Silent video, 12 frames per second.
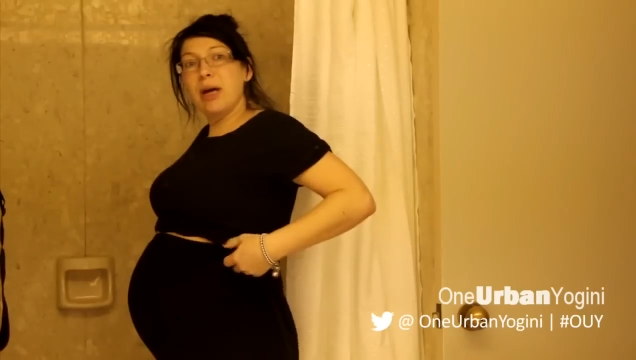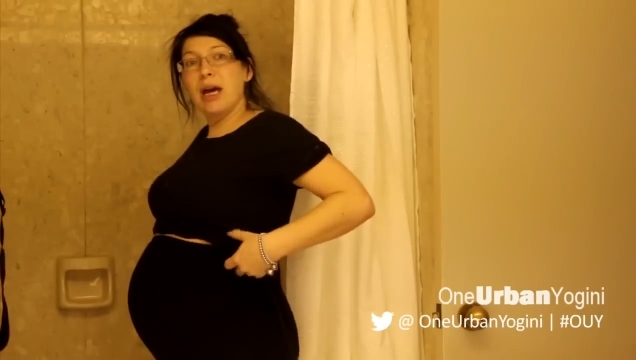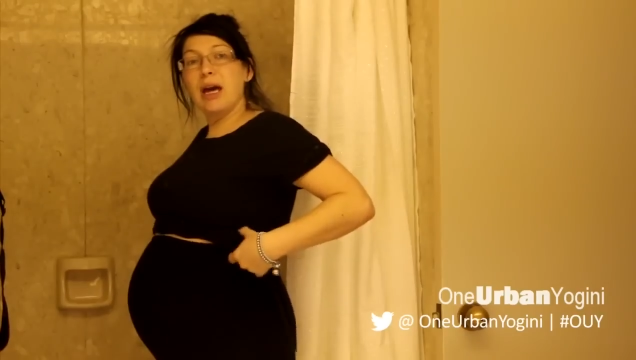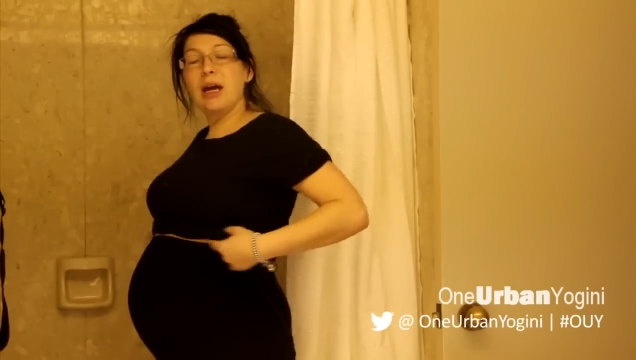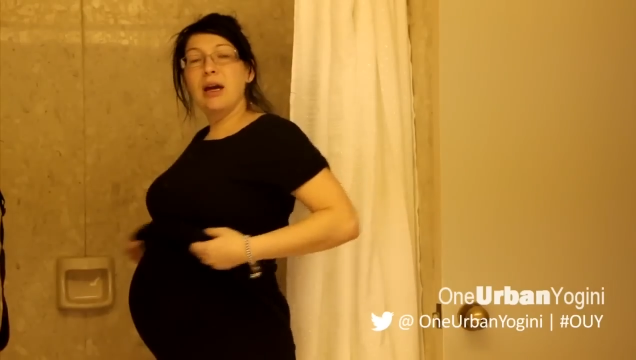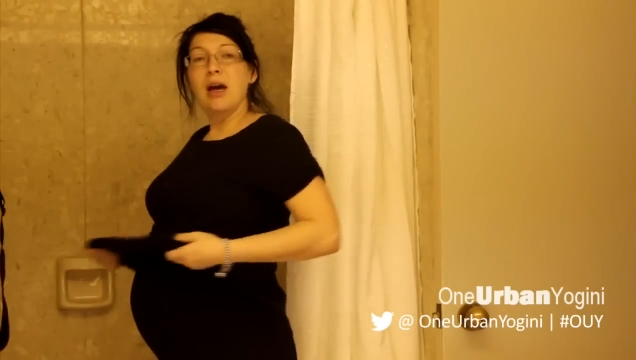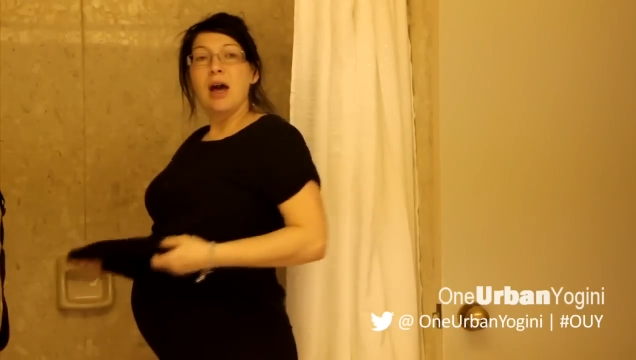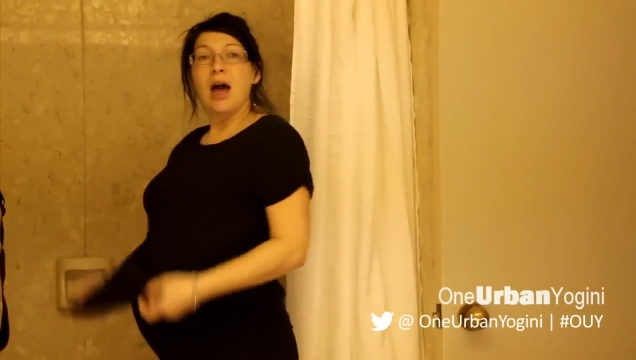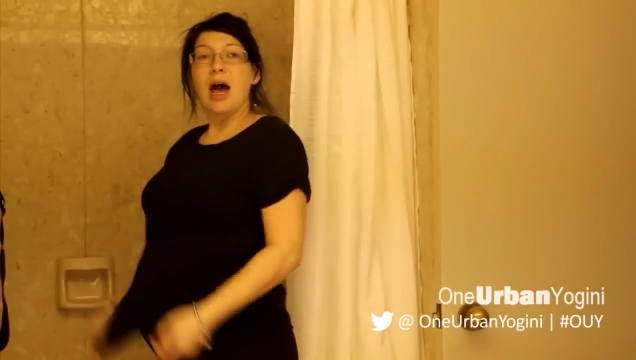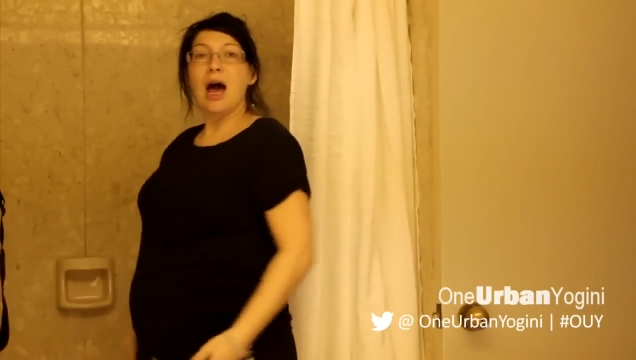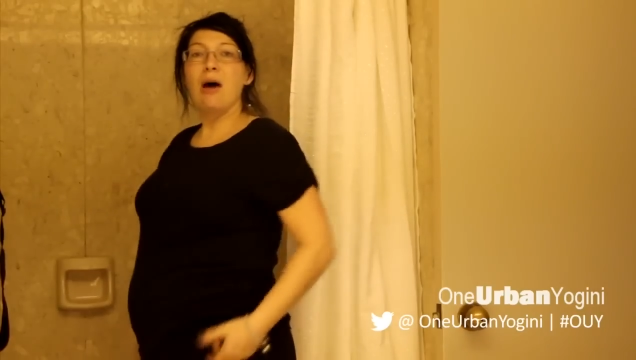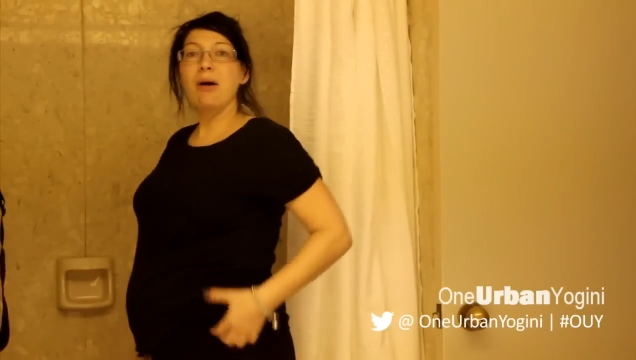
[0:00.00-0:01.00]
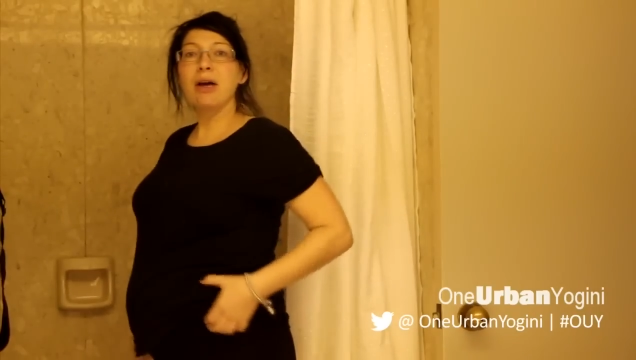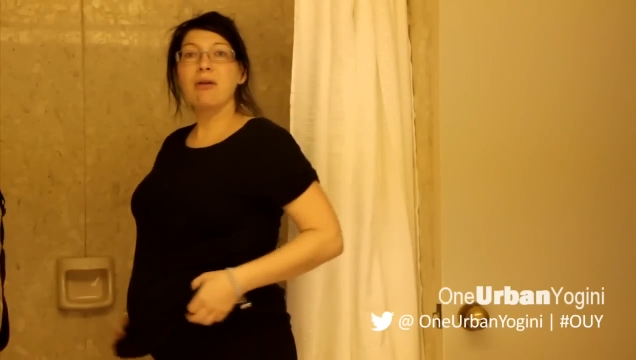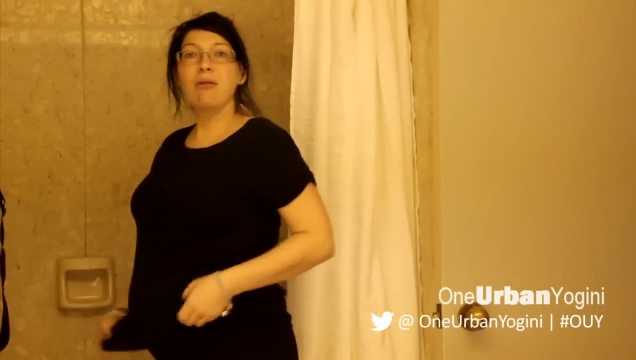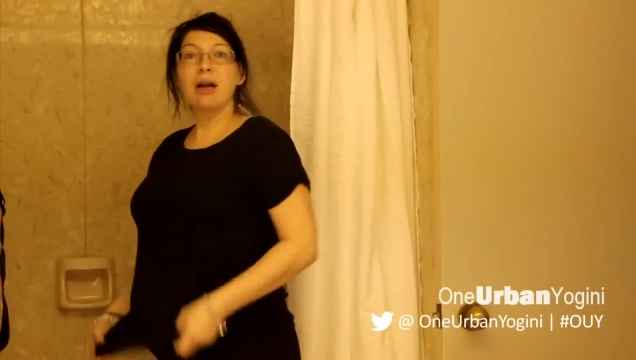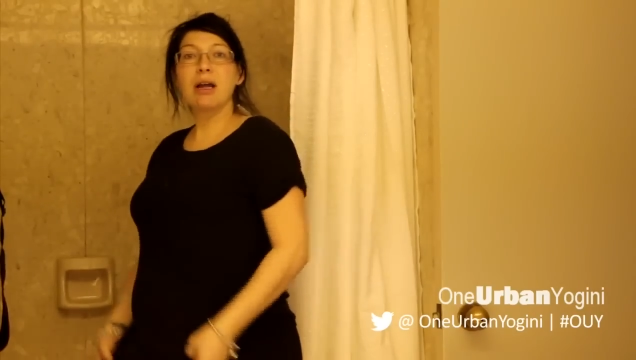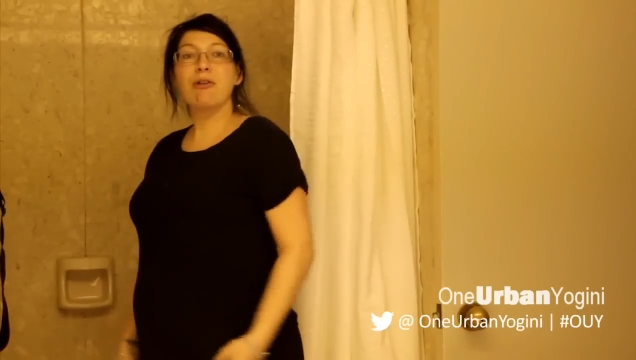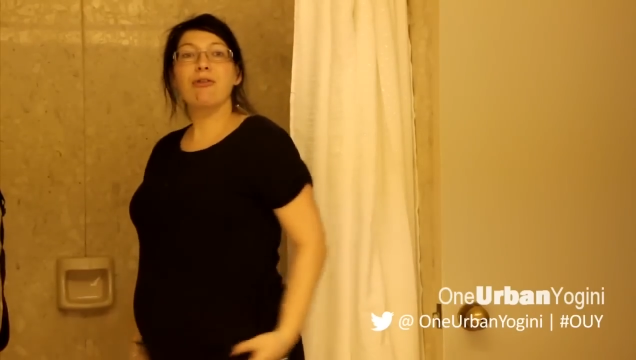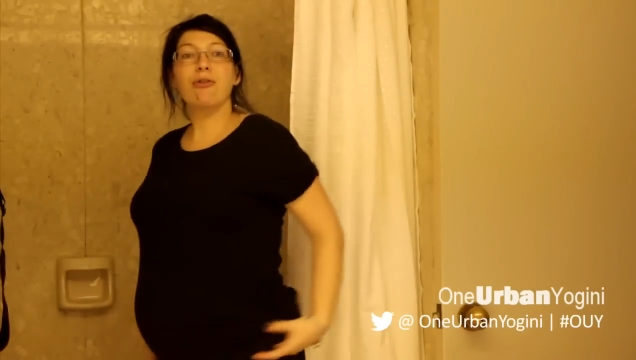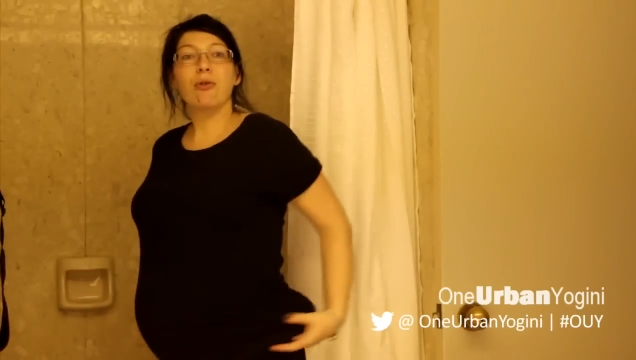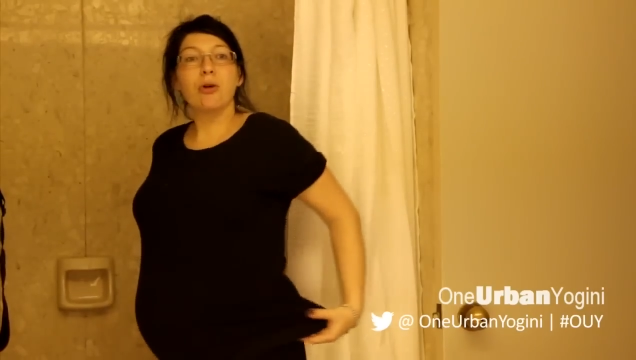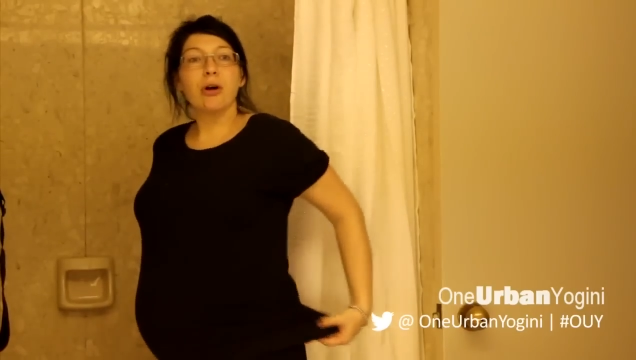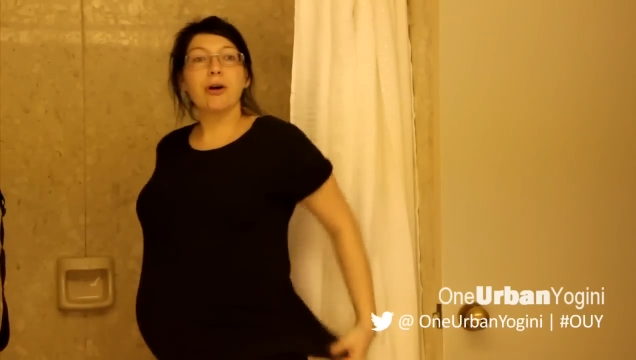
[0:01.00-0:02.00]
a how I get ready
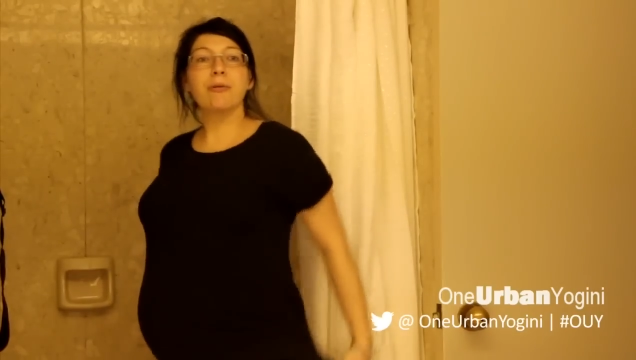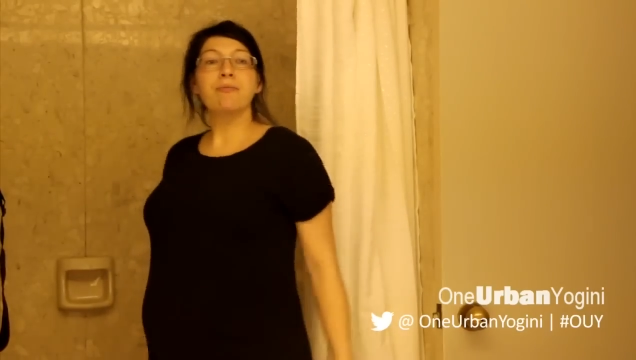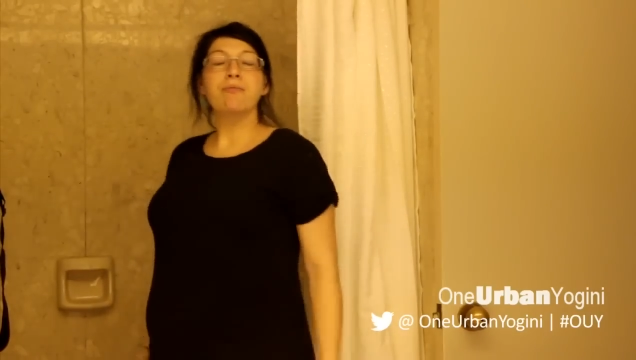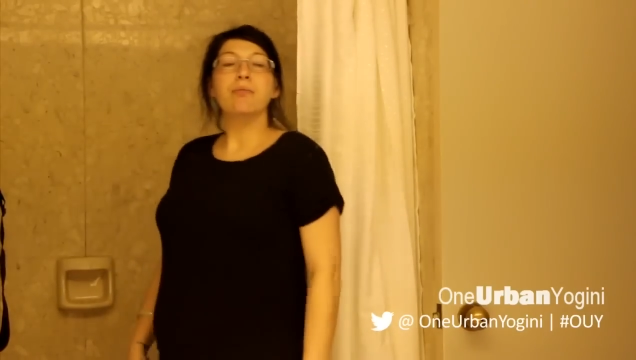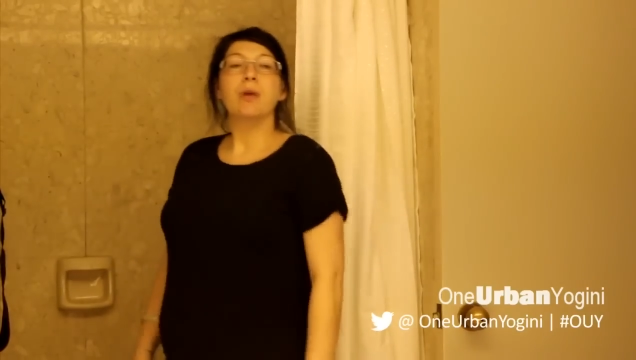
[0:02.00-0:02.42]
for